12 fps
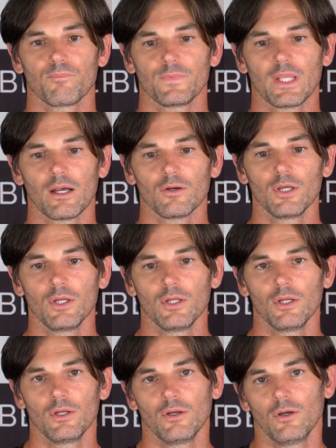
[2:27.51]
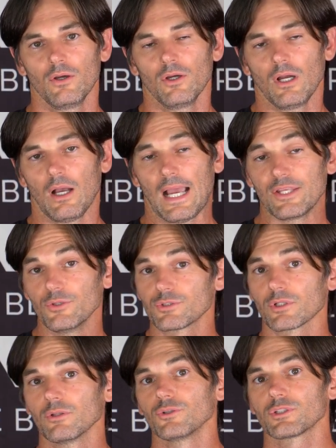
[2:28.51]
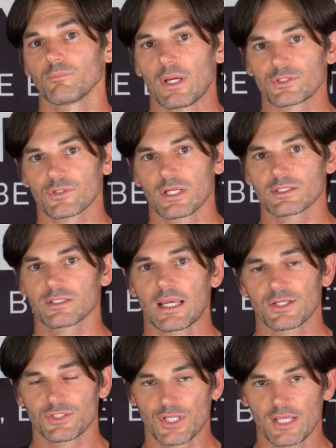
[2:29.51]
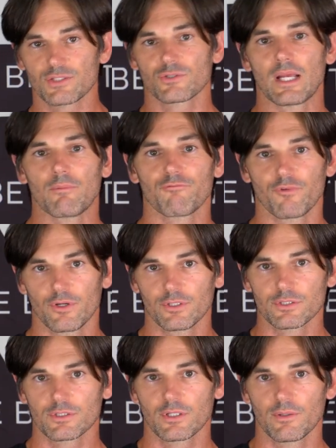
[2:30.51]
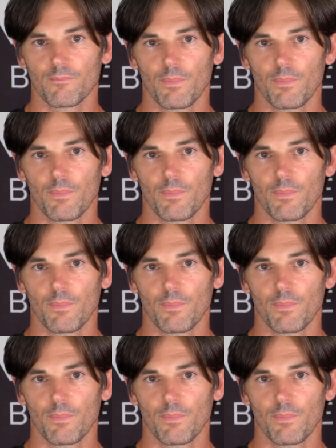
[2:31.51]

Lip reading: Now, I used to loosen my chest strap first,